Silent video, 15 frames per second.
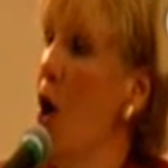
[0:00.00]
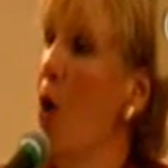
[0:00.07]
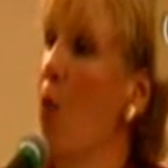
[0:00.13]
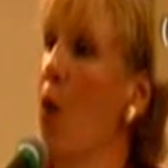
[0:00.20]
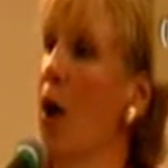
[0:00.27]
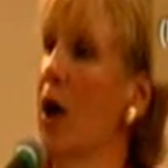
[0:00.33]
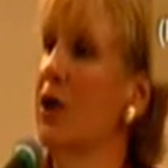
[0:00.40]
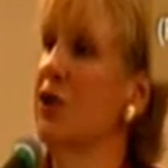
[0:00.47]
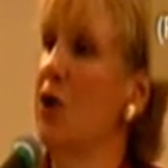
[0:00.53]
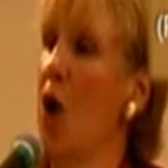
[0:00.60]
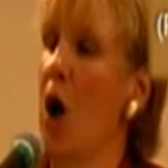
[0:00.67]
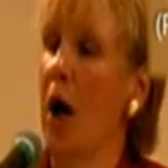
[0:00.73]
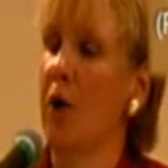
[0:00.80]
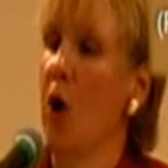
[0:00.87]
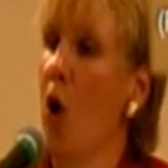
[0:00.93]
works
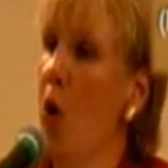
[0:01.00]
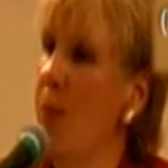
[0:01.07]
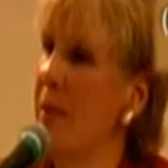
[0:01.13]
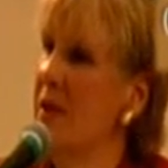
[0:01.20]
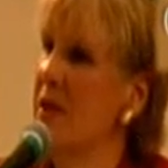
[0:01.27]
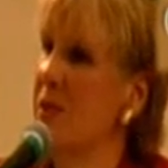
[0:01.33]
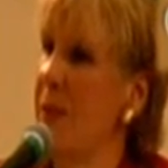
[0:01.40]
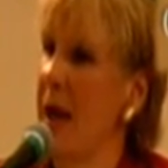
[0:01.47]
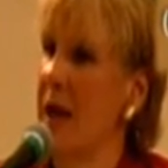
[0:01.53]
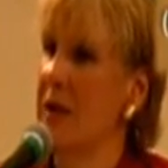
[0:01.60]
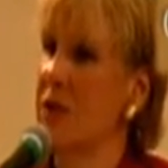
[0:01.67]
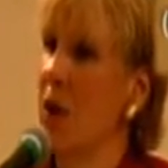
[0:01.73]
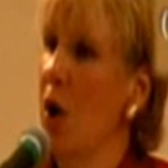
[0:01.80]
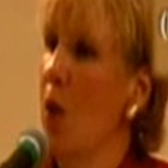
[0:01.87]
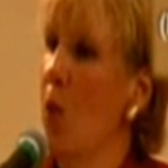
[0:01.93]
on open
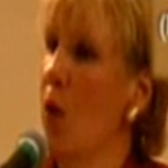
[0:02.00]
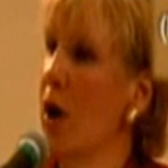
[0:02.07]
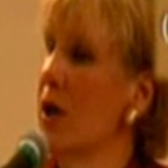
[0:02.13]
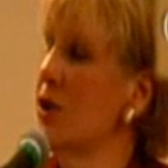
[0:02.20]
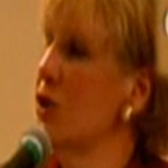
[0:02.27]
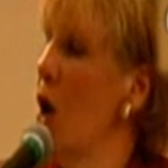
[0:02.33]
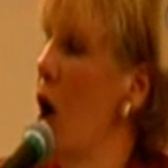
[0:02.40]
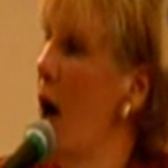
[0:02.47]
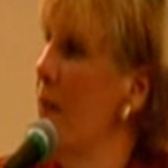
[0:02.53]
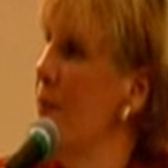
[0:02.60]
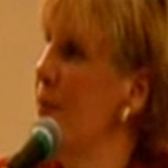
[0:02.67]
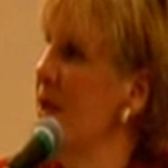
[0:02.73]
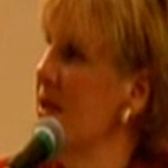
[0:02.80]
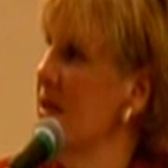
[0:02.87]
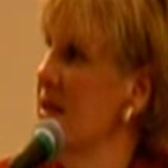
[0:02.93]
space, works on
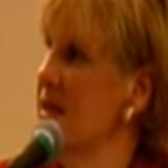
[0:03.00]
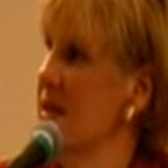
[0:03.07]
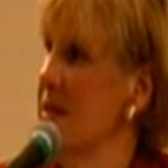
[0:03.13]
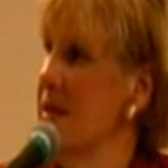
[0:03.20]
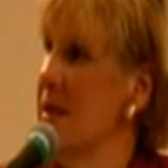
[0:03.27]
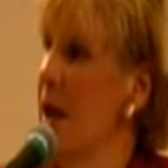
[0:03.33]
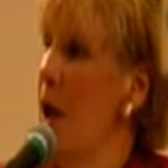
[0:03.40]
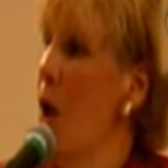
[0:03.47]
businesses,